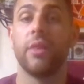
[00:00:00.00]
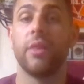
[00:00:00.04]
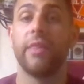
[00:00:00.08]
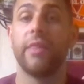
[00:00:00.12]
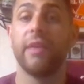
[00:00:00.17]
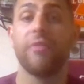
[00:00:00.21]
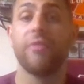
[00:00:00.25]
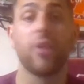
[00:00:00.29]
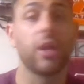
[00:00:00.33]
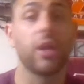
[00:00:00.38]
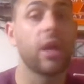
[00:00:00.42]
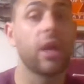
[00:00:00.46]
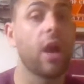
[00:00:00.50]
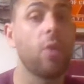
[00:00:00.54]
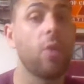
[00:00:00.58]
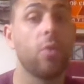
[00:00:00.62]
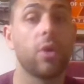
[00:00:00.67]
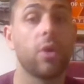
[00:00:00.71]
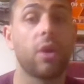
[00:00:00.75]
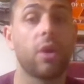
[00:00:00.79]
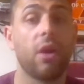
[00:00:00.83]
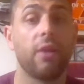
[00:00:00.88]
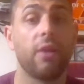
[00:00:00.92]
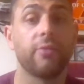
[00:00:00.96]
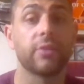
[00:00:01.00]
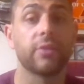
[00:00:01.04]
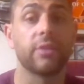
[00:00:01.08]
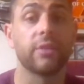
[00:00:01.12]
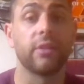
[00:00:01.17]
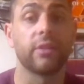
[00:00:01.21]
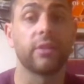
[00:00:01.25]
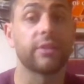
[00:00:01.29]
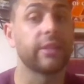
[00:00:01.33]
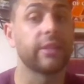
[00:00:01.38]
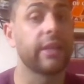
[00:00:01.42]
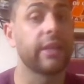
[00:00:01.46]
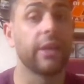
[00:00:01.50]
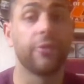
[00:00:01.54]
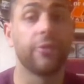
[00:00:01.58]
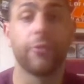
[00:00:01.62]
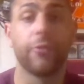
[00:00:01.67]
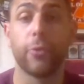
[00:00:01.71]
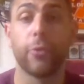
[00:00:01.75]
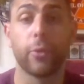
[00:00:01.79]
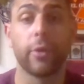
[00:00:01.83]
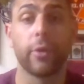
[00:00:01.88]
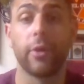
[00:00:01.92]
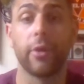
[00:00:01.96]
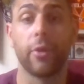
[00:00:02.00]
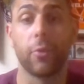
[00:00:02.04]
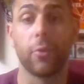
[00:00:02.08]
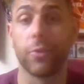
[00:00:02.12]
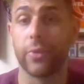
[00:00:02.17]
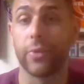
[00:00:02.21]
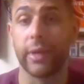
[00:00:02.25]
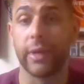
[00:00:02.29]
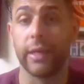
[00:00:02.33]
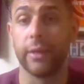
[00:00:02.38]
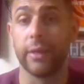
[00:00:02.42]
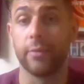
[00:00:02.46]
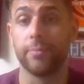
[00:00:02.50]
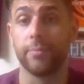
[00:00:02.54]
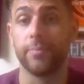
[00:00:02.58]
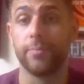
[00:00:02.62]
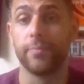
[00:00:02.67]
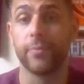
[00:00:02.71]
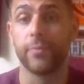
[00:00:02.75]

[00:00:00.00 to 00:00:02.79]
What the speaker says: they've already got one conference loss. They can't afford another one right now.